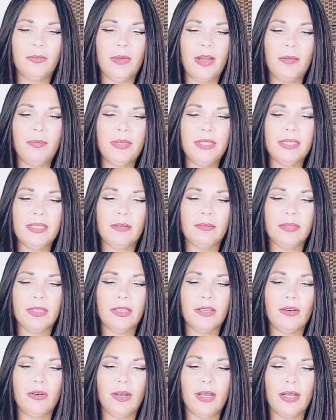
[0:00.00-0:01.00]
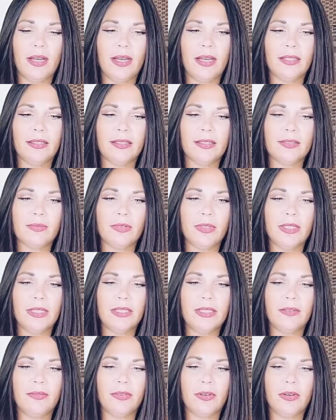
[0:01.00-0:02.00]
there might be something going on that's really
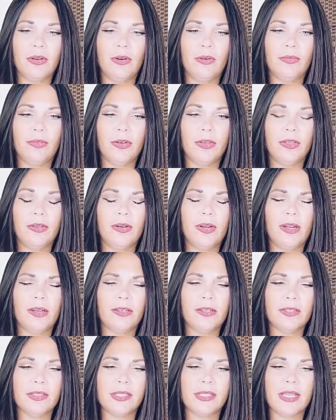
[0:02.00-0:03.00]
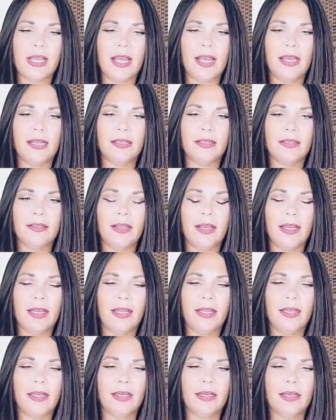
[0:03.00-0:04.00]
difficult for you to understand,
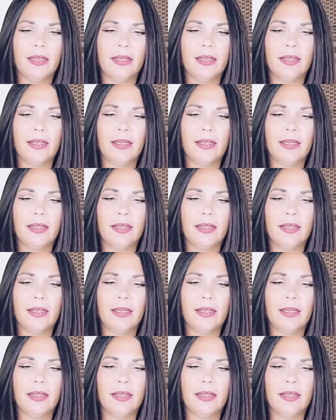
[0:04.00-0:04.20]
like